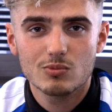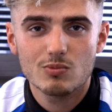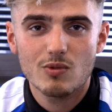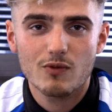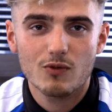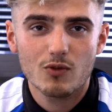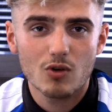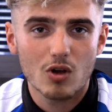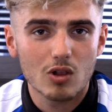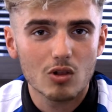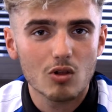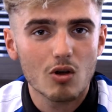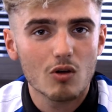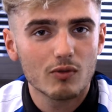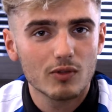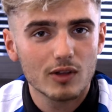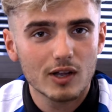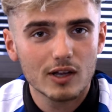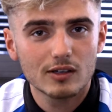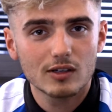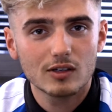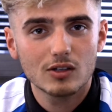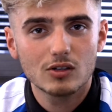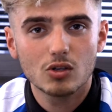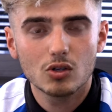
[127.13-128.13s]
got a lot of
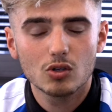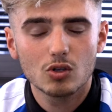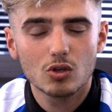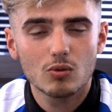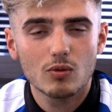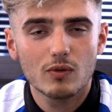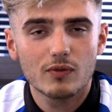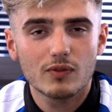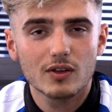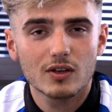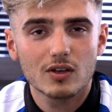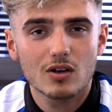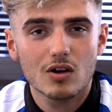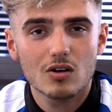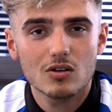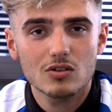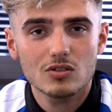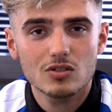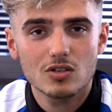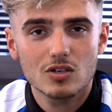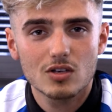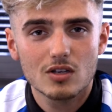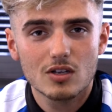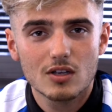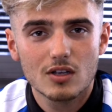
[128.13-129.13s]
learning to do with the
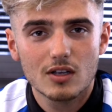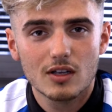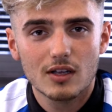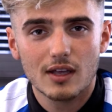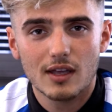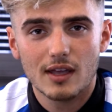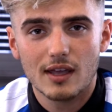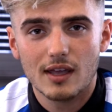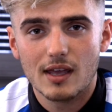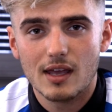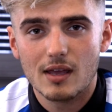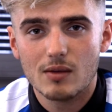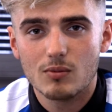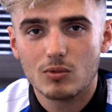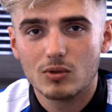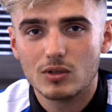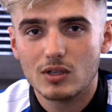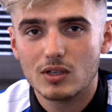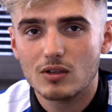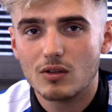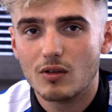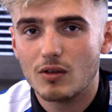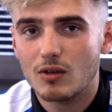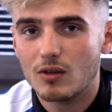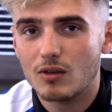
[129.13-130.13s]
cars. We
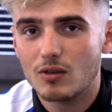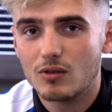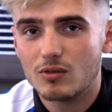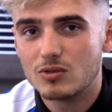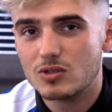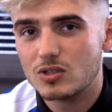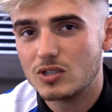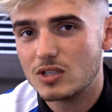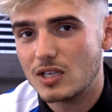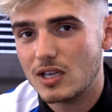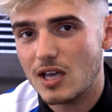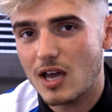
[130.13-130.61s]
need to see